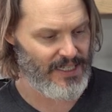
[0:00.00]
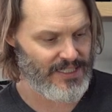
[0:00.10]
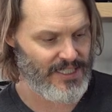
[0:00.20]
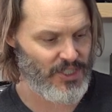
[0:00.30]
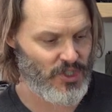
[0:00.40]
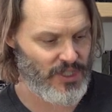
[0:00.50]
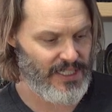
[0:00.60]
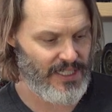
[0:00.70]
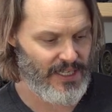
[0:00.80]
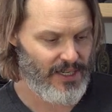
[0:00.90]

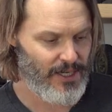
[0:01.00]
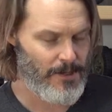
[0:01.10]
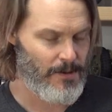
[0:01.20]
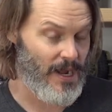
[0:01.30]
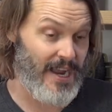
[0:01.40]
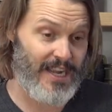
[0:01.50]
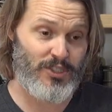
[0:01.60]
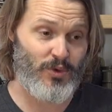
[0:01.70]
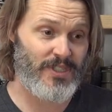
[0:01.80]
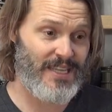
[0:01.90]
essentially, I guess
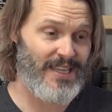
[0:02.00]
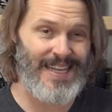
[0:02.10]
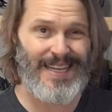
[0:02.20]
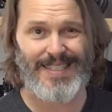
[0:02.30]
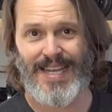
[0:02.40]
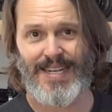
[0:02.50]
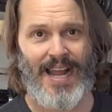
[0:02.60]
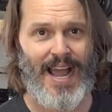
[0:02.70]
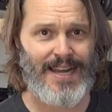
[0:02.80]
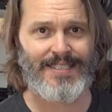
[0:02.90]
you would say that he designed it,
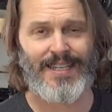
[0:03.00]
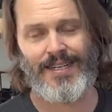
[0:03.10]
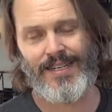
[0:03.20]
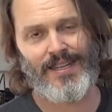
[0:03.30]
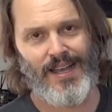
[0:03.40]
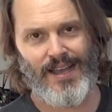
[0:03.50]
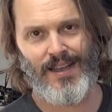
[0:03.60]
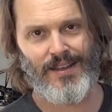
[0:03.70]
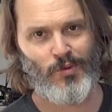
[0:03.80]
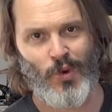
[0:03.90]
I designed it,
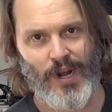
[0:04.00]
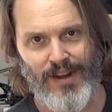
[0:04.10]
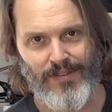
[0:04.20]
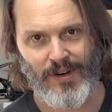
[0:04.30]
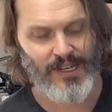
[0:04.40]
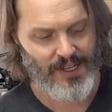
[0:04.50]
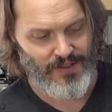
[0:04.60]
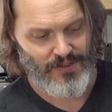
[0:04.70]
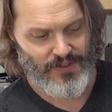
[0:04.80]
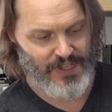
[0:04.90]
whatever.
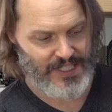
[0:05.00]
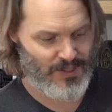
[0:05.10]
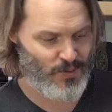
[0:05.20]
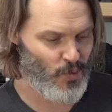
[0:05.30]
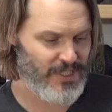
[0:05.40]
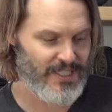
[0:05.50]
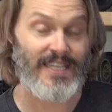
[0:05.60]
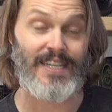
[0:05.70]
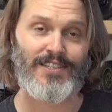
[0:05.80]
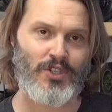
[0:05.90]
This was
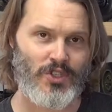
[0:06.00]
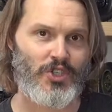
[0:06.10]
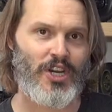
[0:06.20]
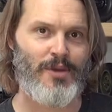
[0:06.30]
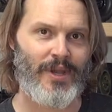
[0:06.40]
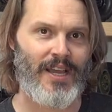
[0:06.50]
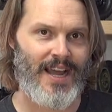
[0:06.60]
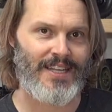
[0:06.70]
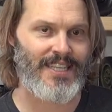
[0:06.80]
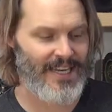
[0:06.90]
his shape, and
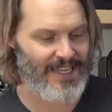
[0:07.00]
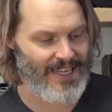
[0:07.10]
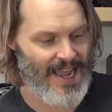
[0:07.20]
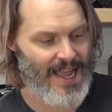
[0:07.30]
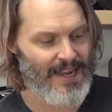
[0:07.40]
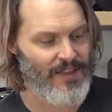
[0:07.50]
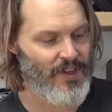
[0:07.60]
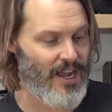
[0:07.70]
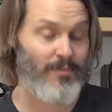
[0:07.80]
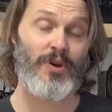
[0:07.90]
I did it in CAD, and
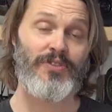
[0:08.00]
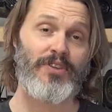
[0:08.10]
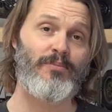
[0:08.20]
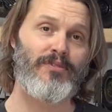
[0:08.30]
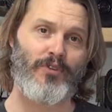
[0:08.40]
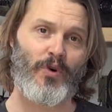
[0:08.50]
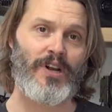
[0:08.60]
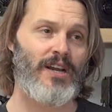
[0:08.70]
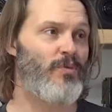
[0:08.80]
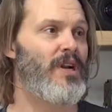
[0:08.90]
then I print them for
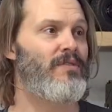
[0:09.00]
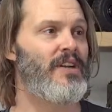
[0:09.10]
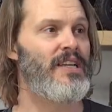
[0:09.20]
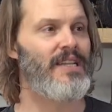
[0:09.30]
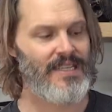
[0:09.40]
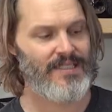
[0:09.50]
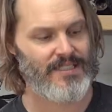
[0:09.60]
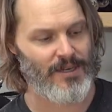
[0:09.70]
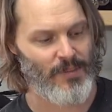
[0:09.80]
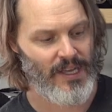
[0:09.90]
him whenever he needs
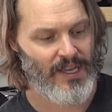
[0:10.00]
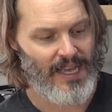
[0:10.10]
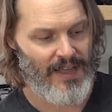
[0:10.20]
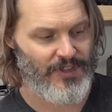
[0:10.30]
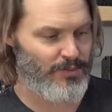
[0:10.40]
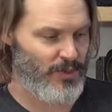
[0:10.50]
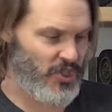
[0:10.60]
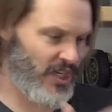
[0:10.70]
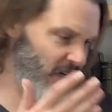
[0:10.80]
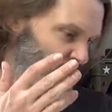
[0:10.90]
them. And this
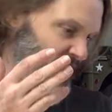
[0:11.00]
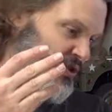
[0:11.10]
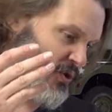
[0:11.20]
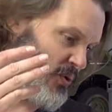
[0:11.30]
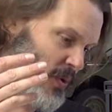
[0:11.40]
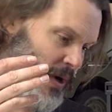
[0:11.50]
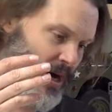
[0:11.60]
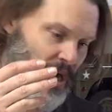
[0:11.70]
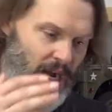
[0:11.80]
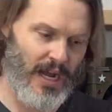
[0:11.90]
machine we do,
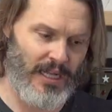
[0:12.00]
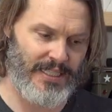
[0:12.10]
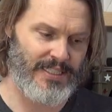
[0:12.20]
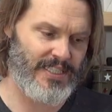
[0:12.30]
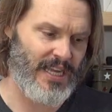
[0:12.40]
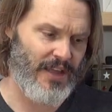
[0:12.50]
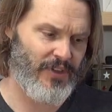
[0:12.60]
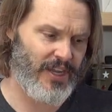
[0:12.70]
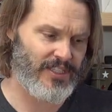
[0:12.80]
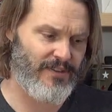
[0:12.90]
let's see, I
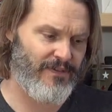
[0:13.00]
think it's